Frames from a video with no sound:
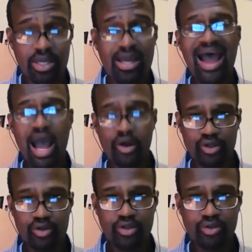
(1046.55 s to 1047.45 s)
How do
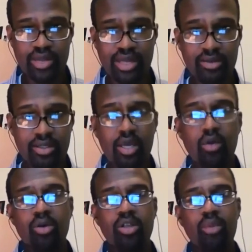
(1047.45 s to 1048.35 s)
you do that?
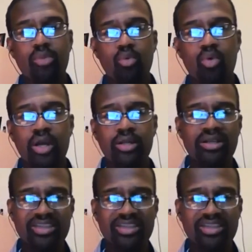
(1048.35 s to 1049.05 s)
Well, number one,